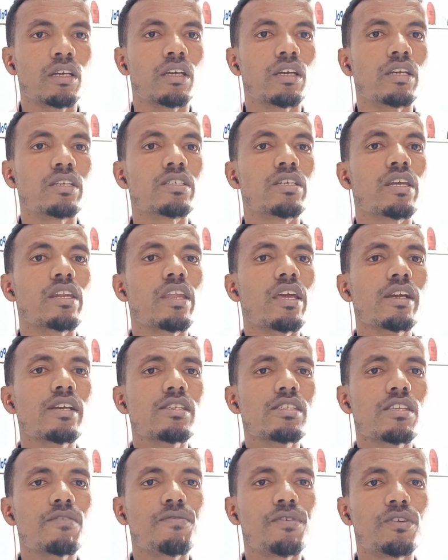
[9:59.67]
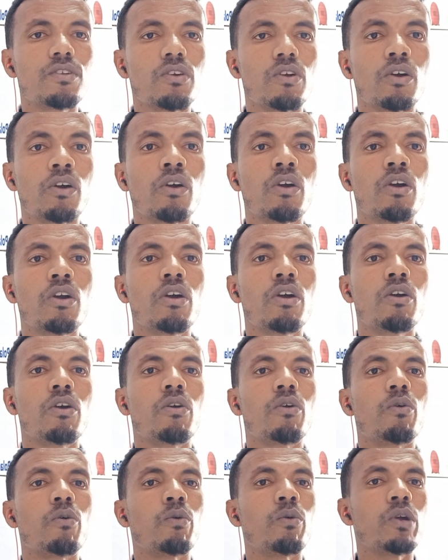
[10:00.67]
In the next video,
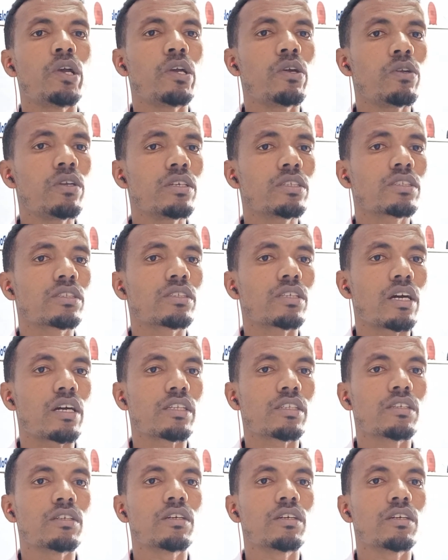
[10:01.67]
we will start